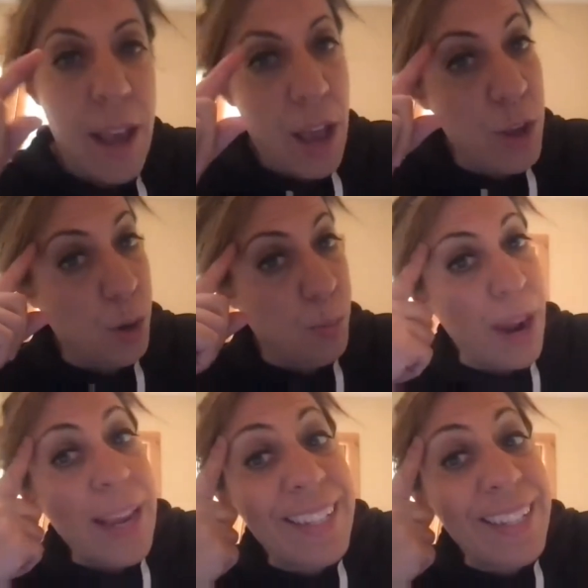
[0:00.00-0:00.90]
And your
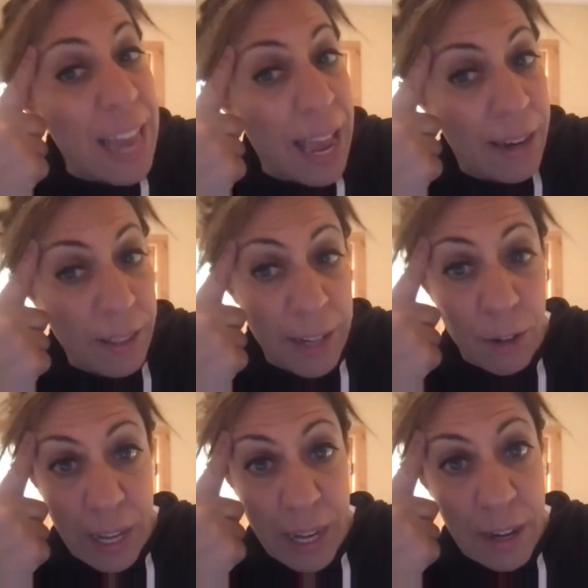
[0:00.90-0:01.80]
brain said,
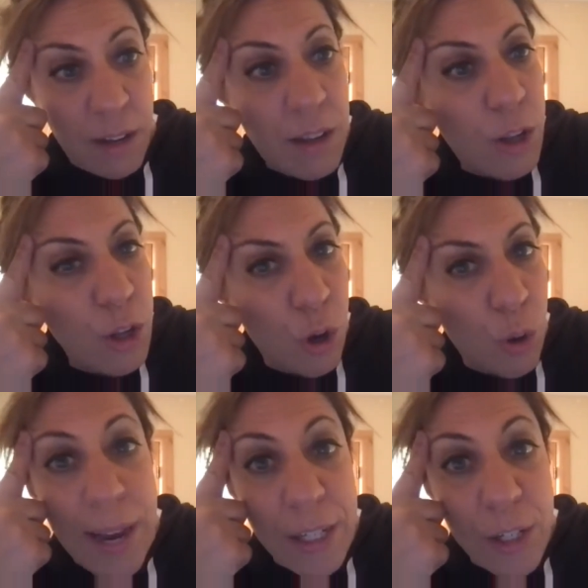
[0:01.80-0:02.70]
literally, your
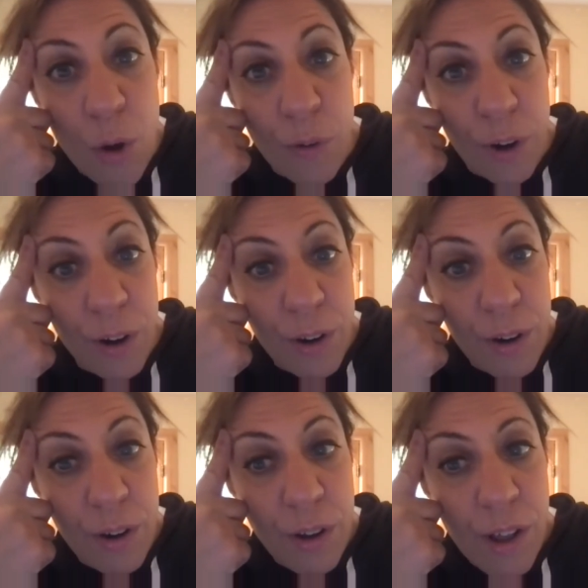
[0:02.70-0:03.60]
wedding's over.
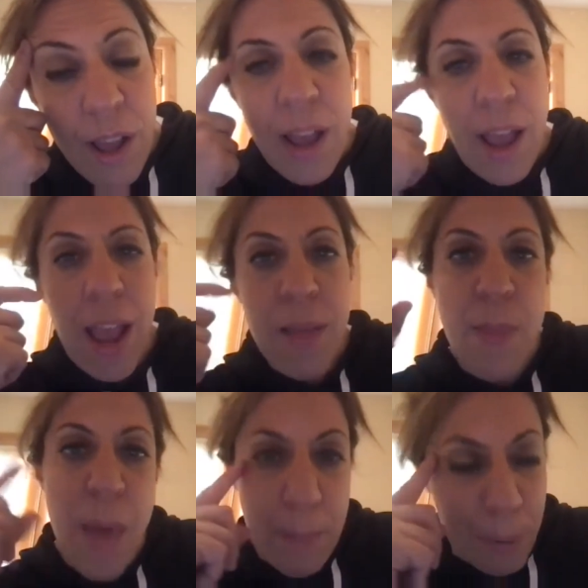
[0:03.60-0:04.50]
And then
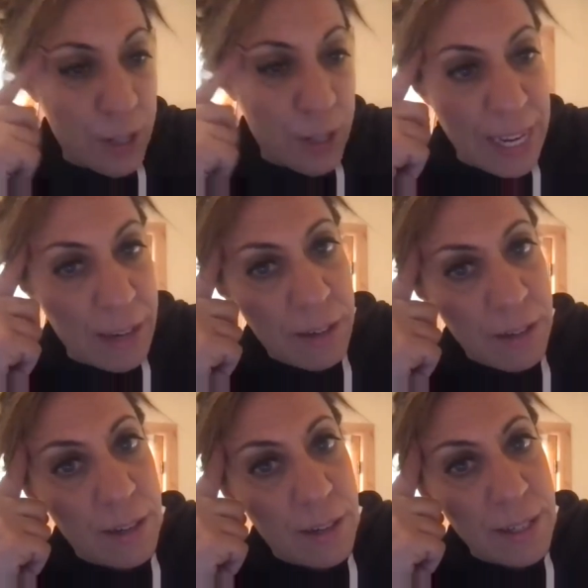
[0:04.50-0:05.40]
that person
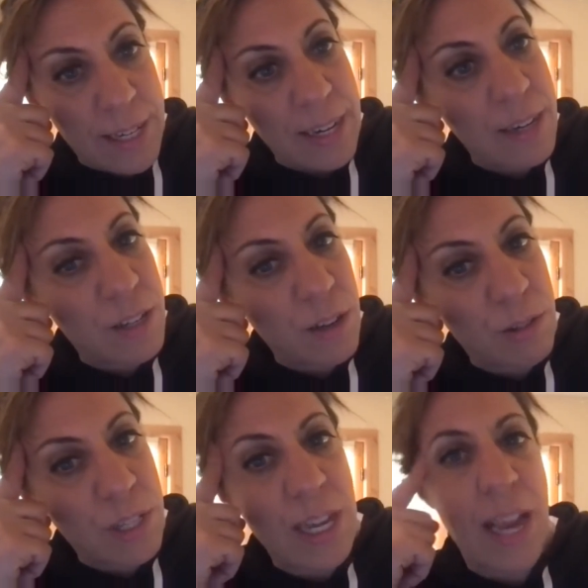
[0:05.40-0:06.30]
didn't
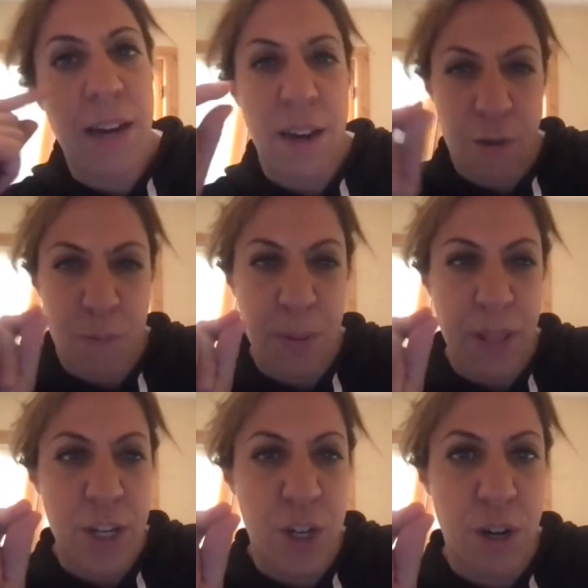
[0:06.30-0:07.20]
associate enough
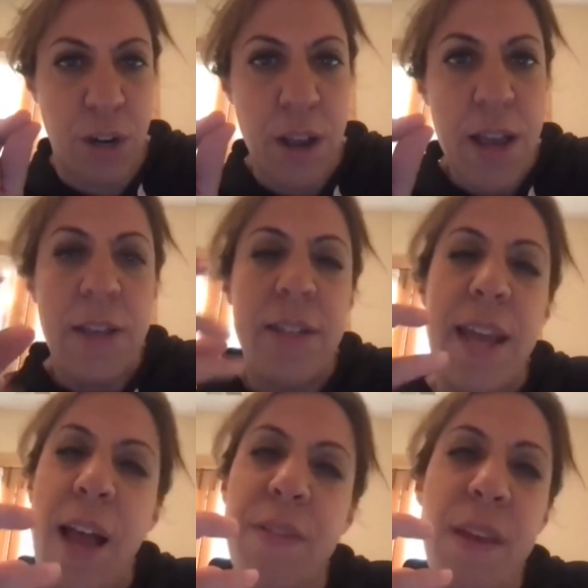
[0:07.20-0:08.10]
pleasure to
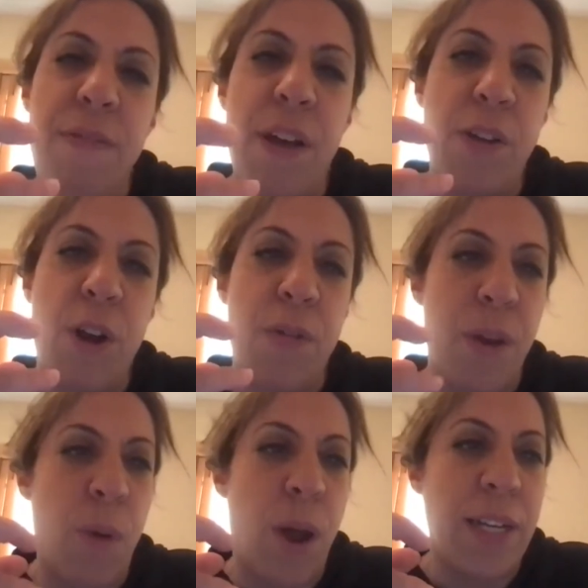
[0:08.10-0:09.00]
how they felt on that
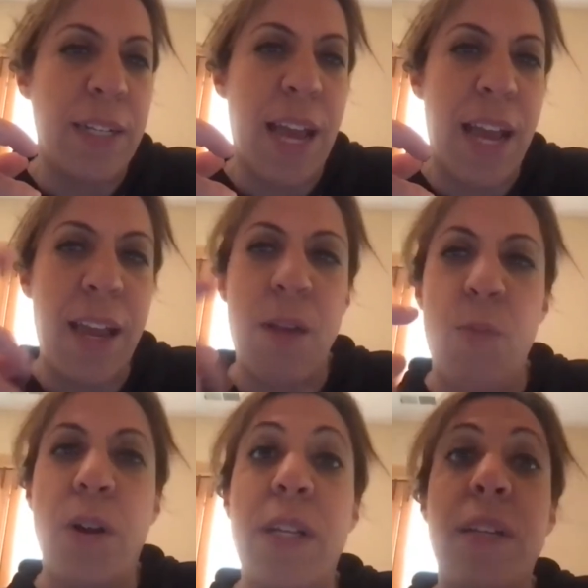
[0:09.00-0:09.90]
wedding day and
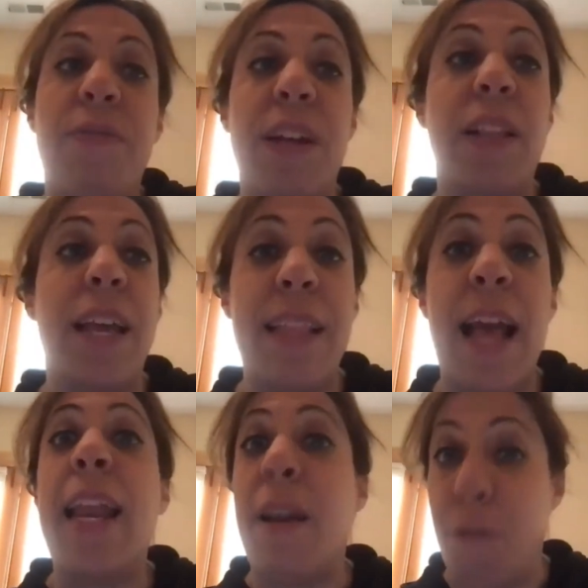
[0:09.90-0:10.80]
wanting to feel like that
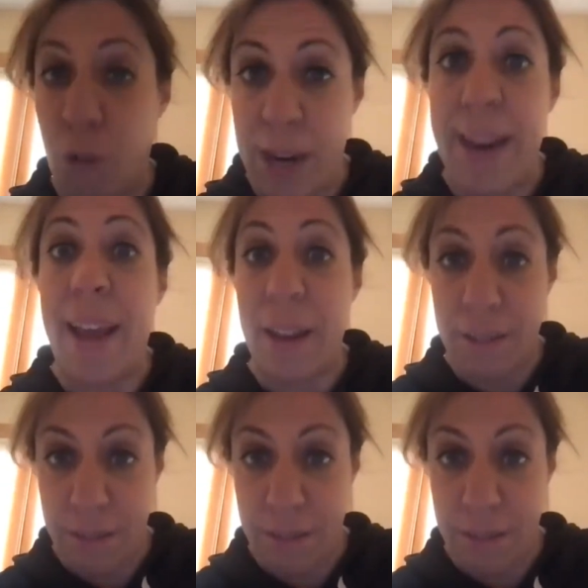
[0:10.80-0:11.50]
every day.